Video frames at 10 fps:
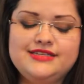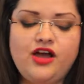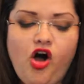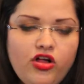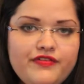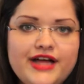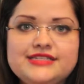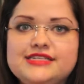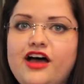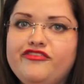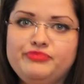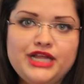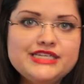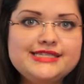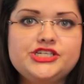like all of that stuff,
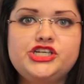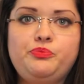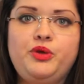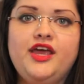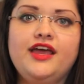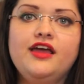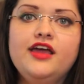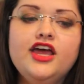plus the shipping,